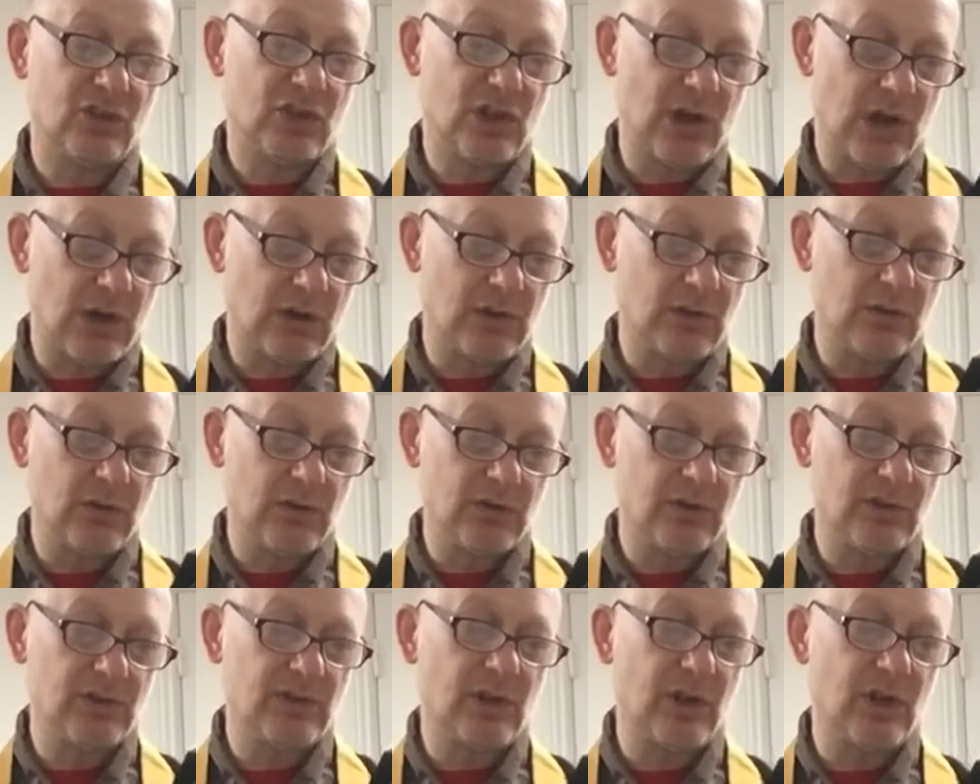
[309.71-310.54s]

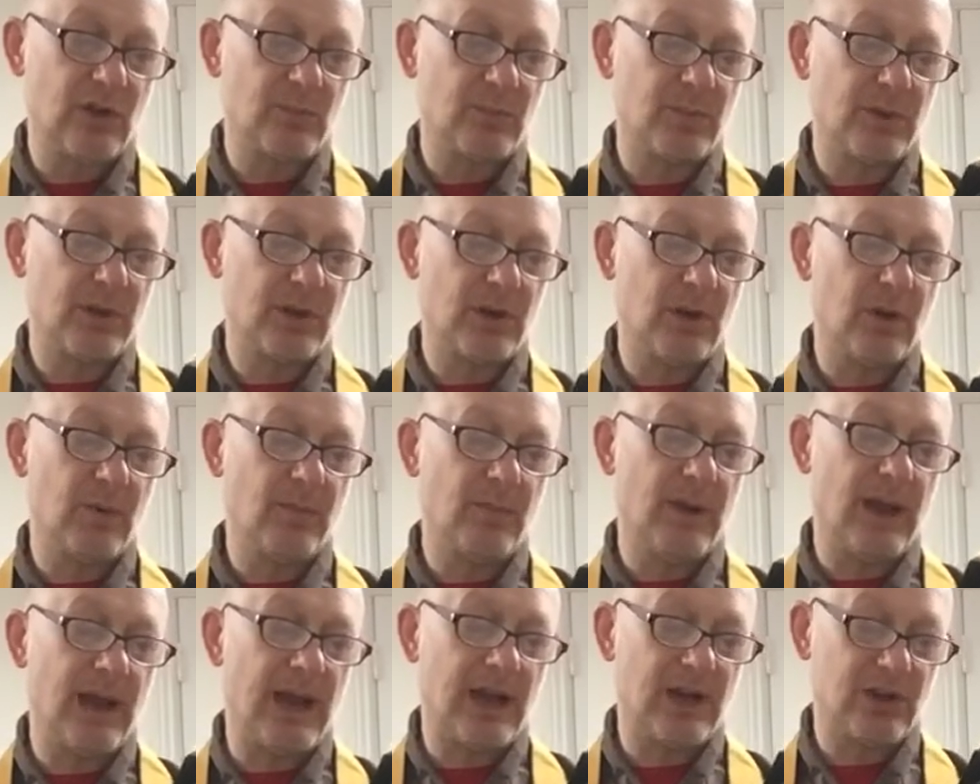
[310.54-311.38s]
charcoal does not
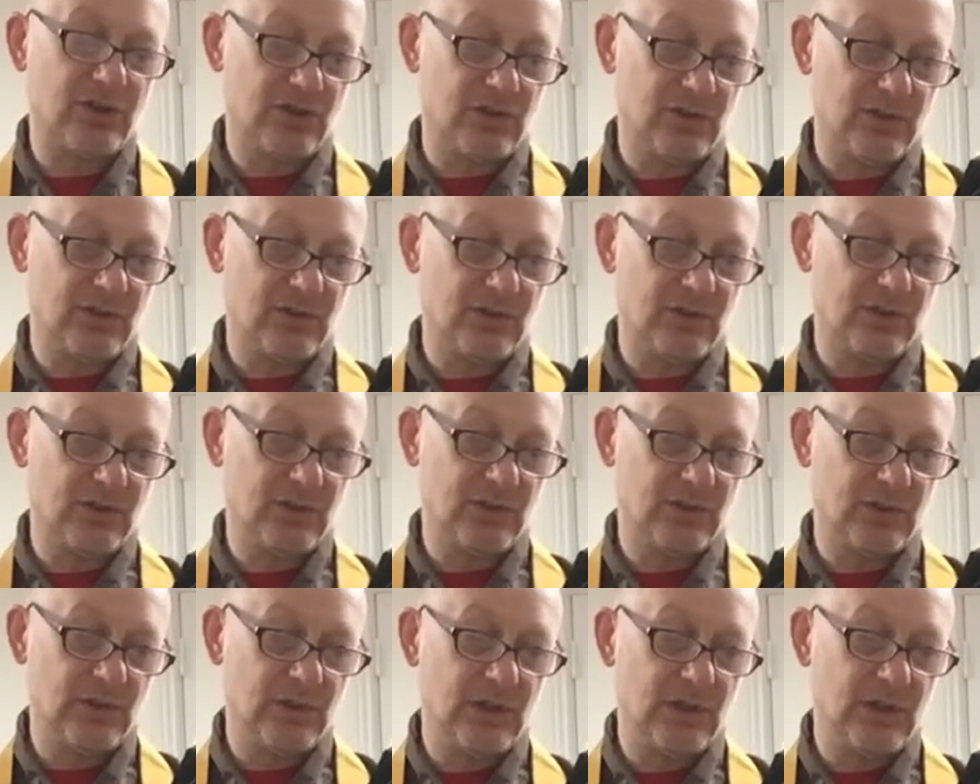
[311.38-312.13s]
become ashes.